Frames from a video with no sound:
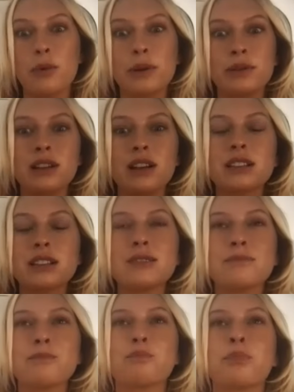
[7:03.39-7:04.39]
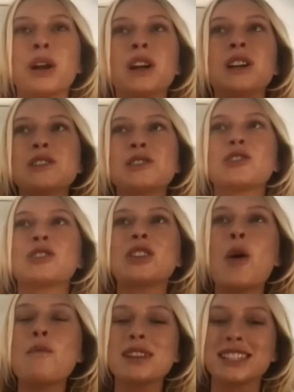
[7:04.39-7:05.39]
We would burn
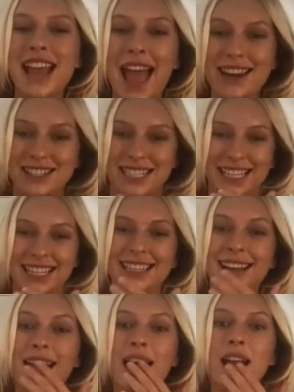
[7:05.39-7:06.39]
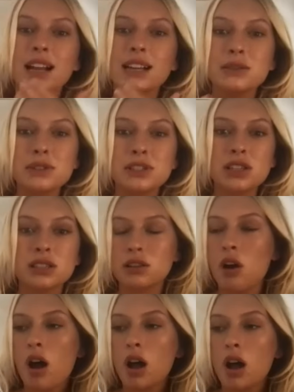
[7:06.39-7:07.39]
so much energy because it was just
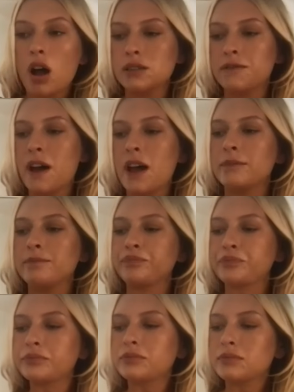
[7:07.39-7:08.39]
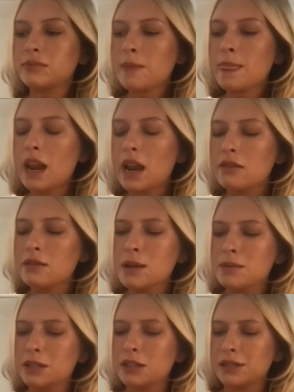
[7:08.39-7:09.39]
constant fun. And I
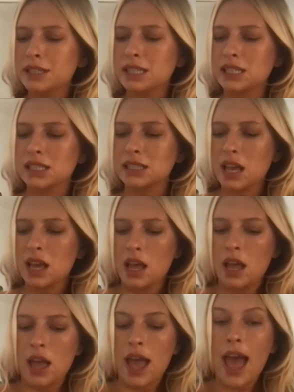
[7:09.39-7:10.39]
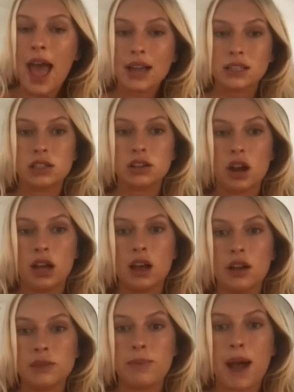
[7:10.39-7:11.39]
remember there was this extra
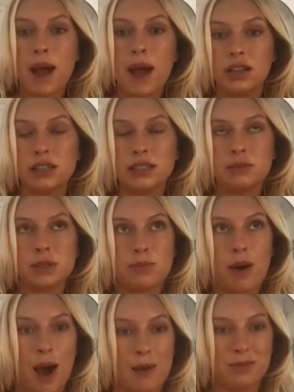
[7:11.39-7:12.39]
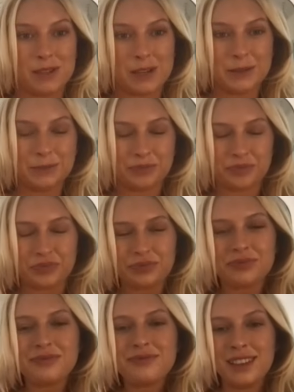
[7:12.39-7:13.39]
on the pilot. His name is Pablo.
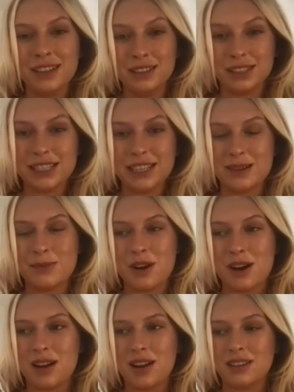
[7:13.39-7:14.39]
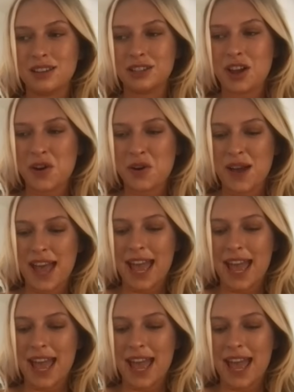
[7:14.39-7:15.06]
You'll see him on the show.